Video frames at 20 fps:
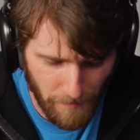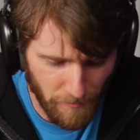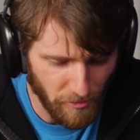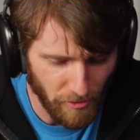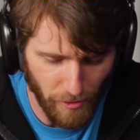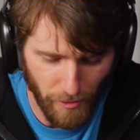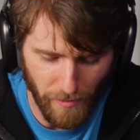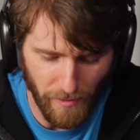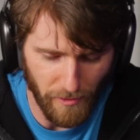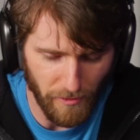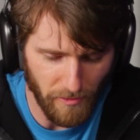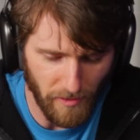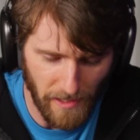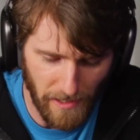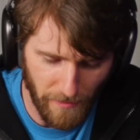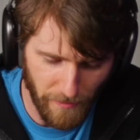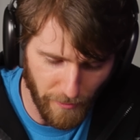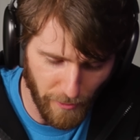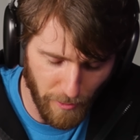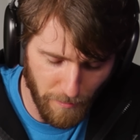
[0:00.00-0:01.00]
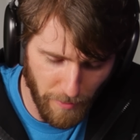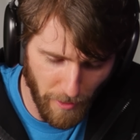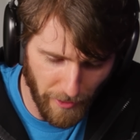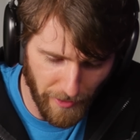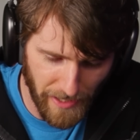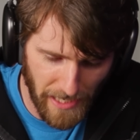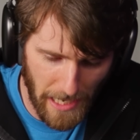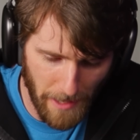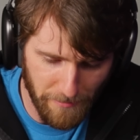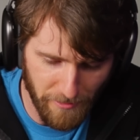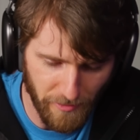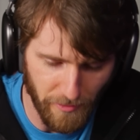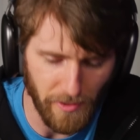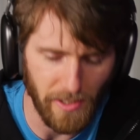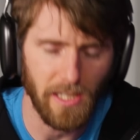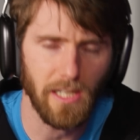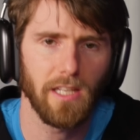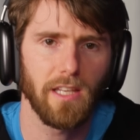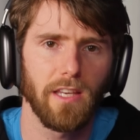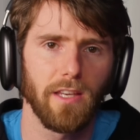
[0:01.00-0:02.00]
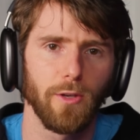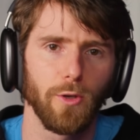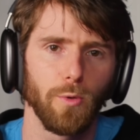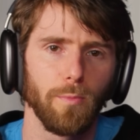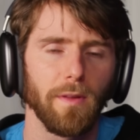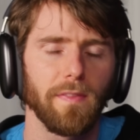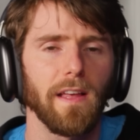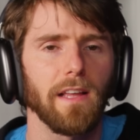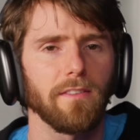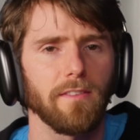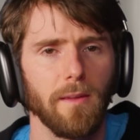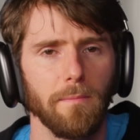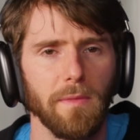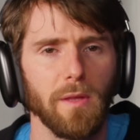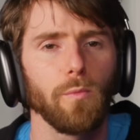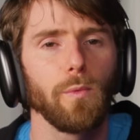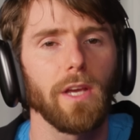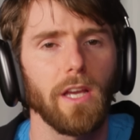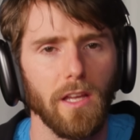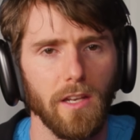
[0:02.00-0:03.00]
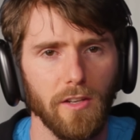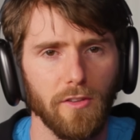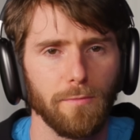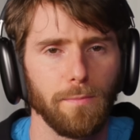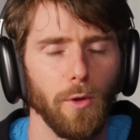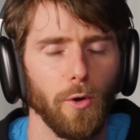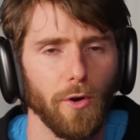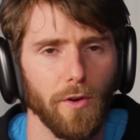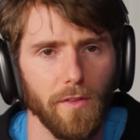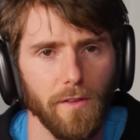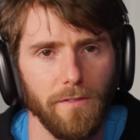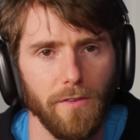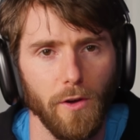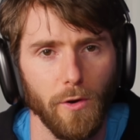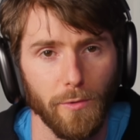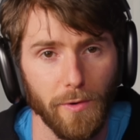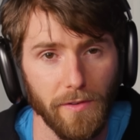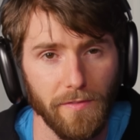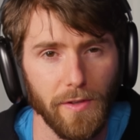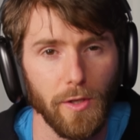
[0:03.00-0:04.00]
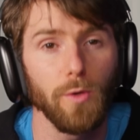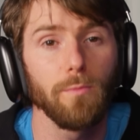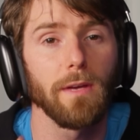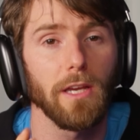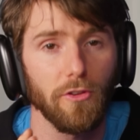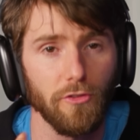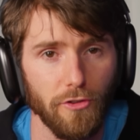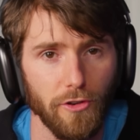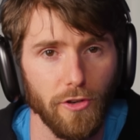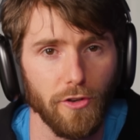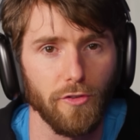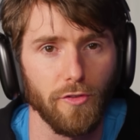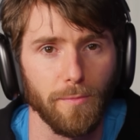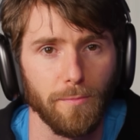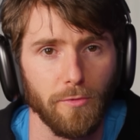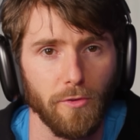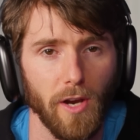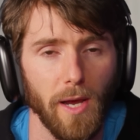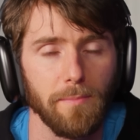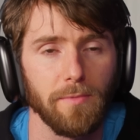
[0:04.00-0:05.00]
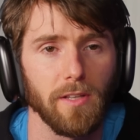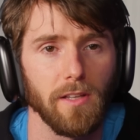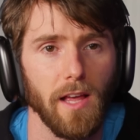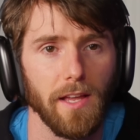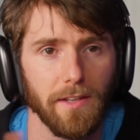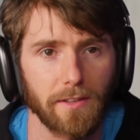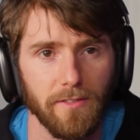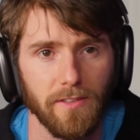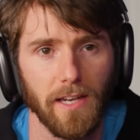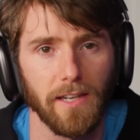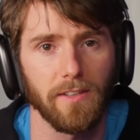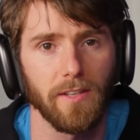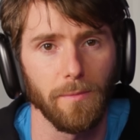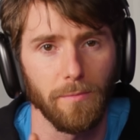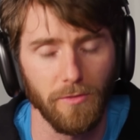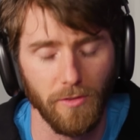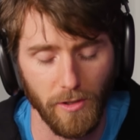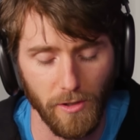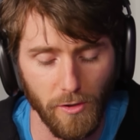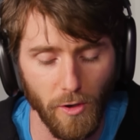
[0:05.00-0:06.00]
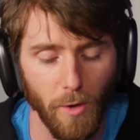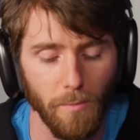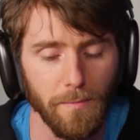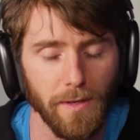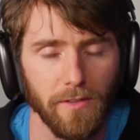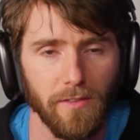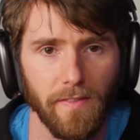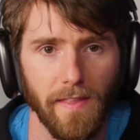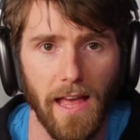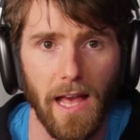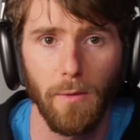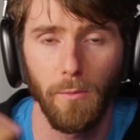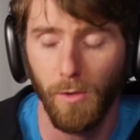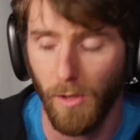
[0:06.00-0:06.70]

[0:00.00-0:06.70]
I'm sure there's like third-party apps for E Q, but that's something we can explore in the full review. Make sure you're subscribed to Linus Tech Tips so you don't miss that.